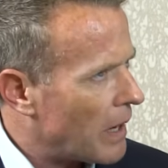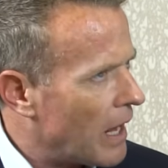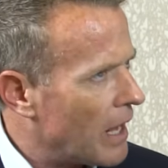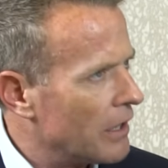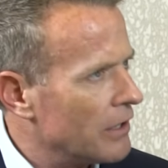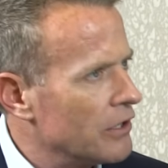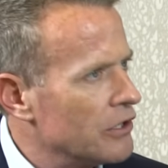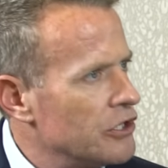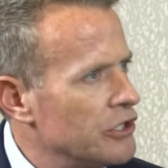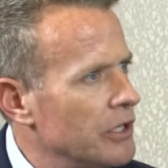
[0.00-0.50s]

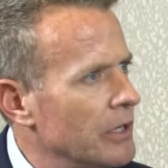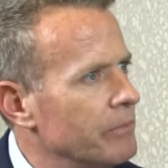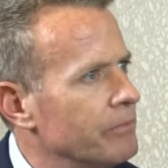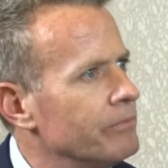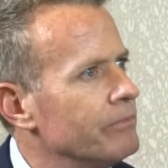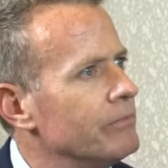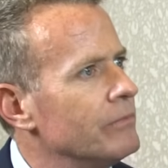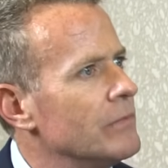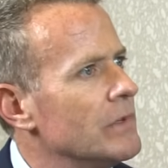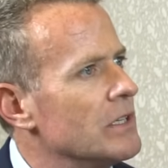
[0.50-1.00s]
partnership
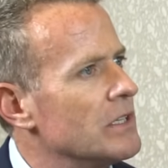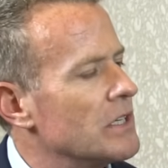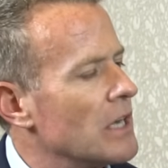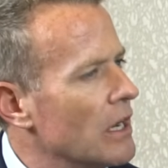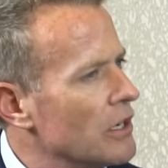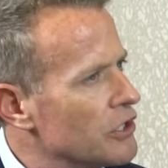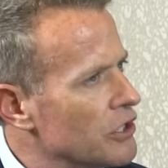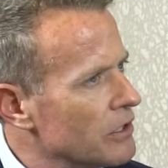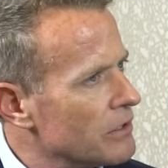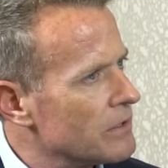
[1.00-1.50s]

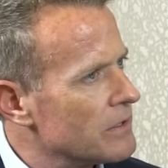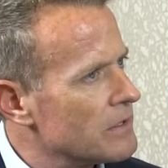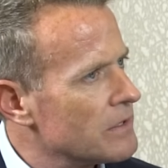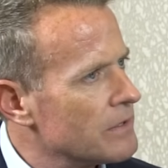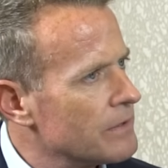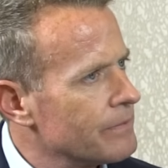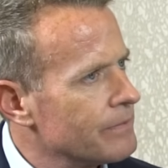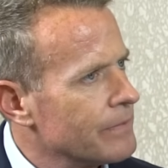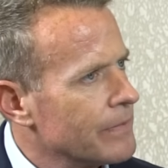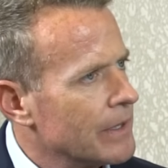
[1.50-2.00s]

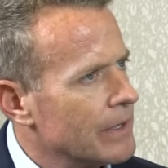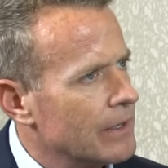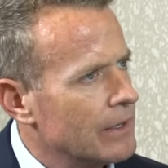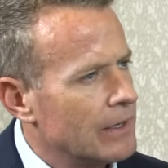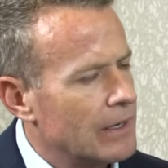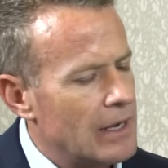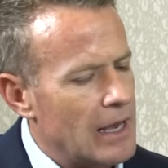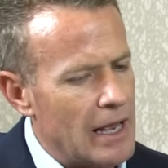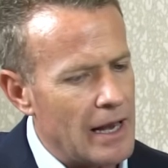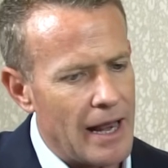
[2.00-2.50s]
discussions
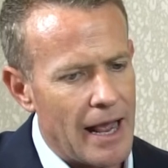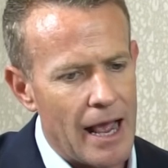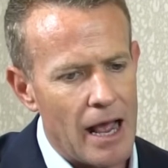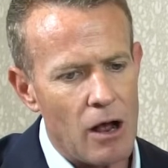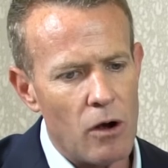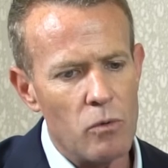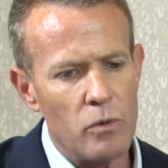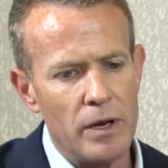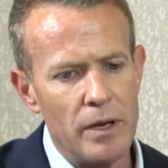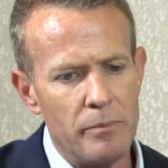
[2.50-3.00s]
and
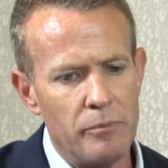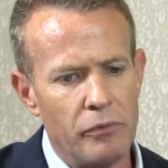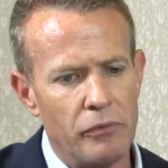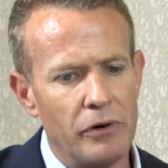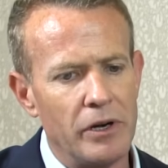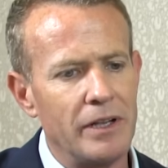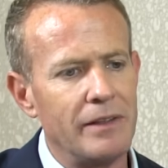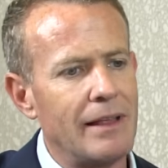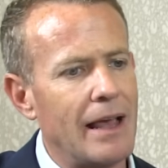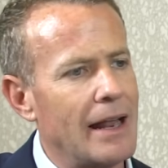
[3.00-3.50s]
how we
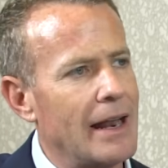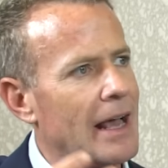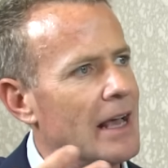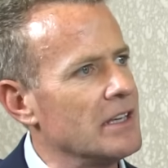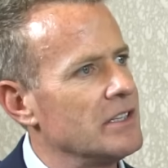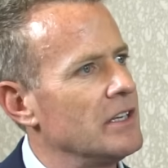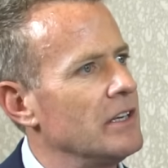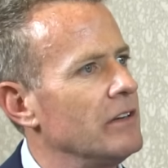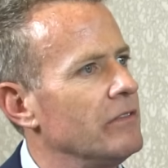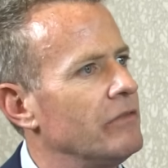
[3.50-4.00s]
bring that
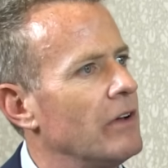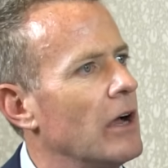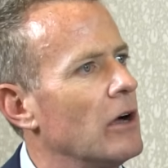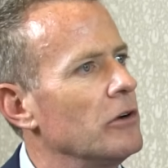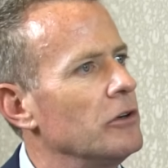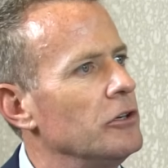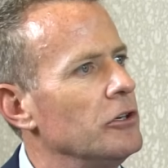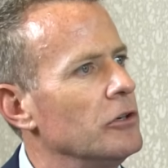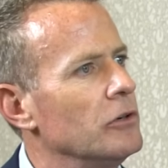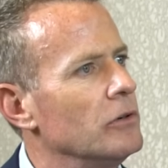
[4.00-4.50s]
asset
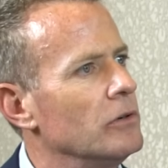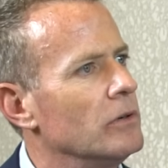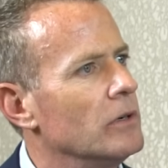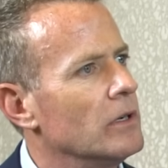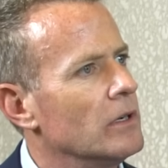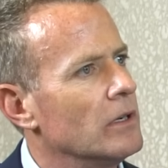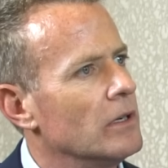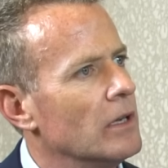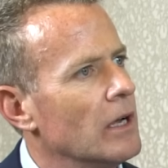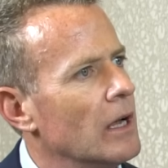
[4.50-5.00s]
value
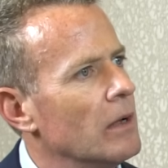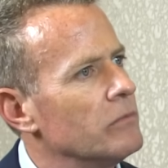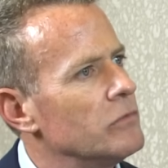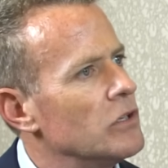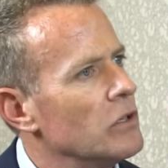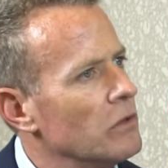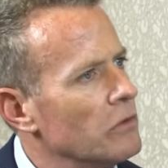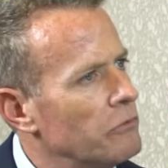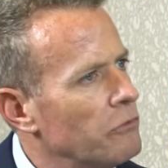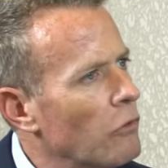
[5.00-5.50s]
um,
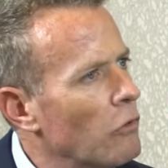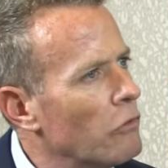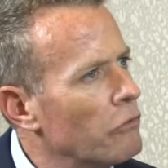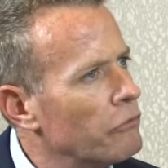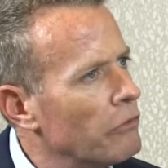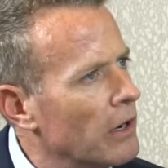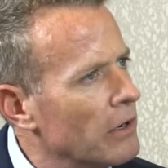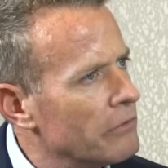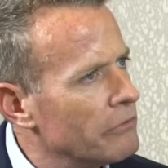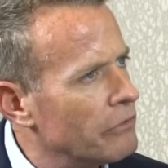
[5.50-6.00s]
to the
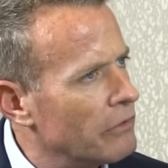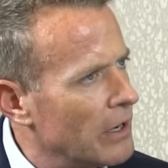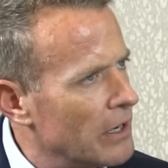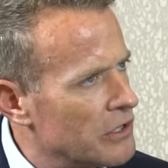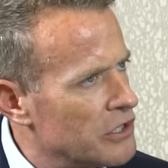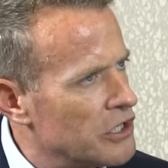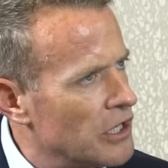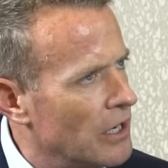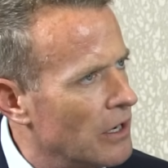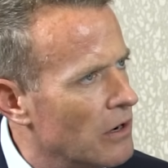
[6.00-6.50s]
forefront for
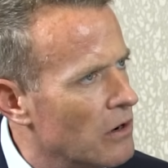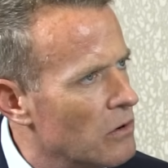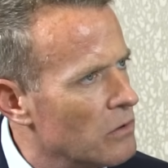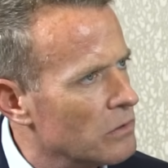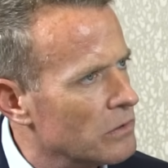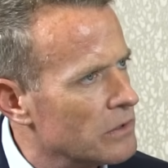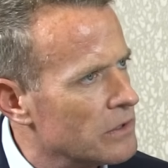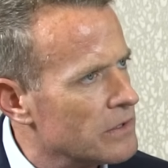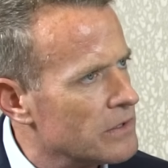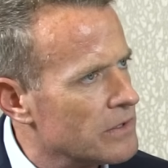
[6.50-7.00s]
our
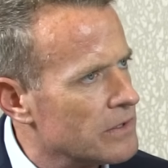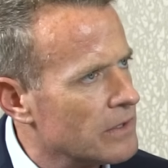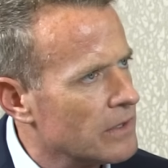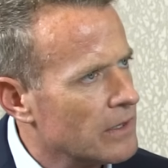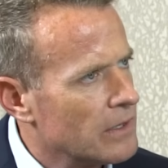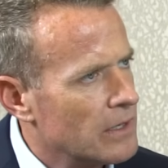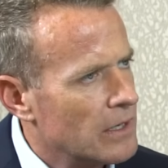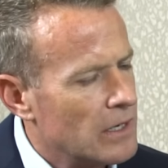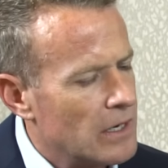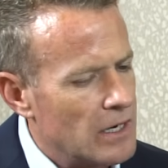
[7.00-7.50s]
shareholders
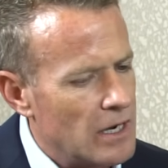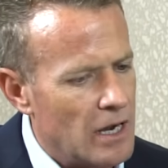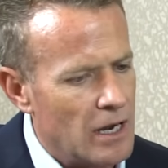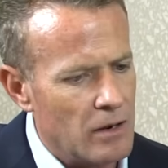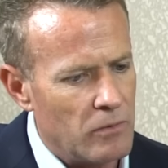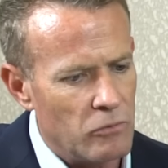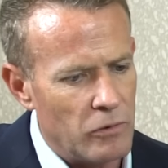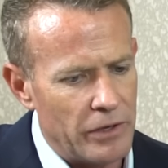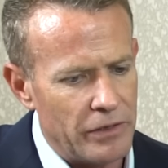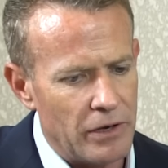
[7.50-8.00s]

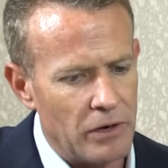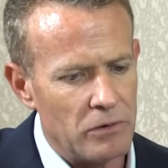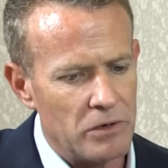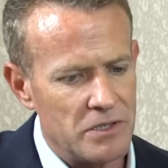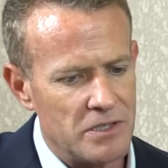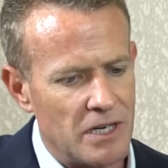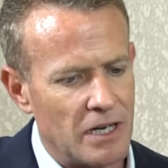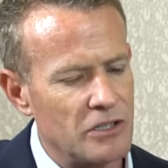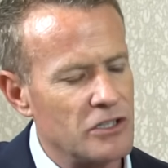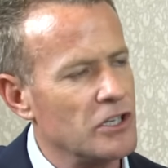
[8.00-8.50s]
um, when there
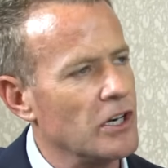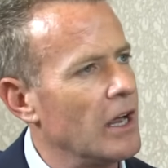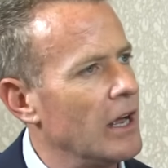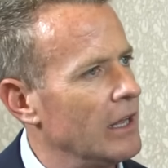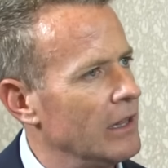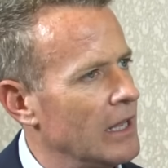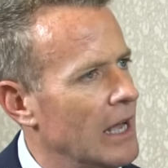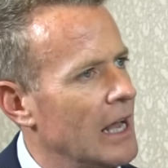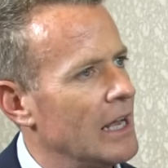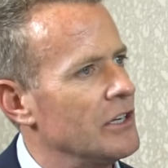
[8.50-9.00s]
is such
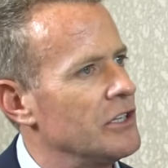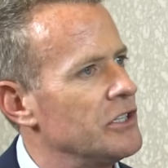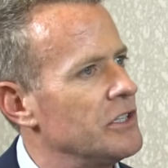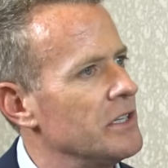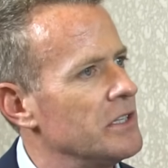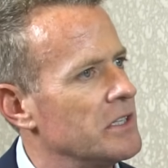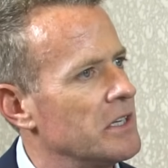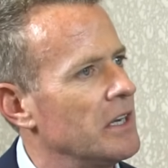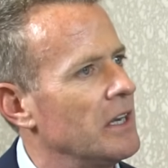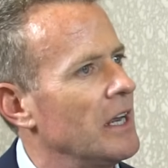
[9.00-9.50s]
a large
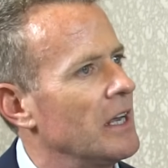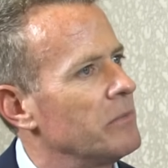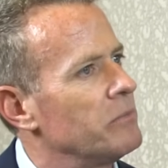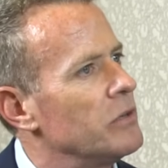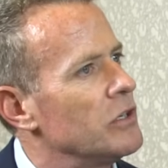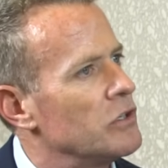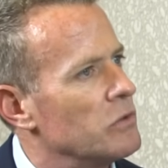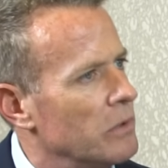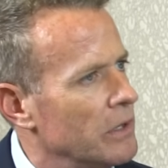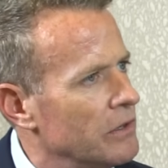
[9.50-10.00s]
disconnect
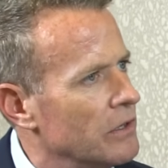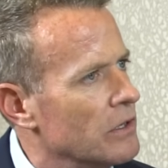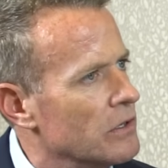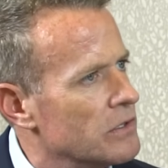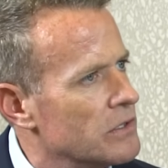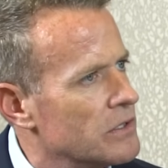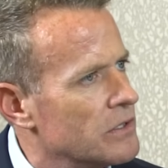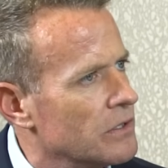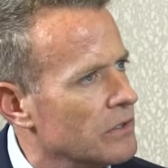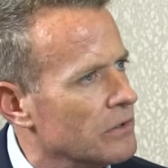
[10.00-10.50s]
between
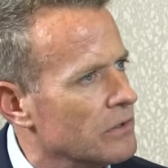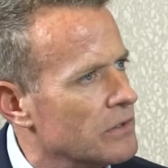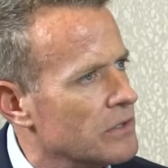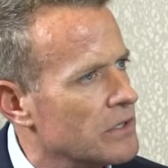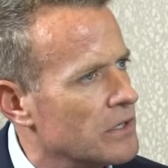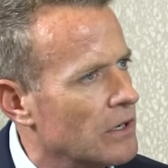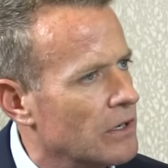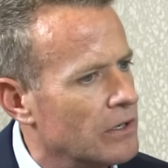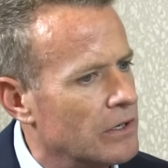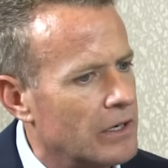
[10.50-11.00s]
those two.
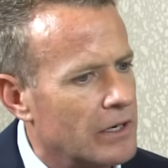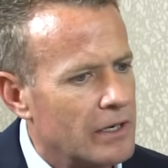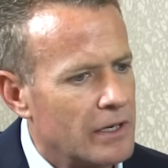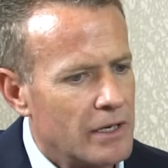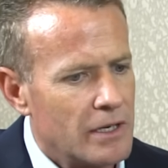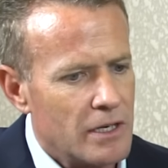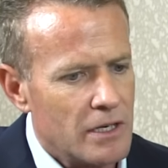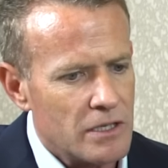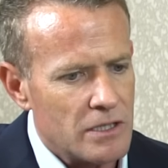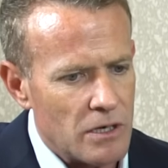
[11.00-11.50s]
So, yeah.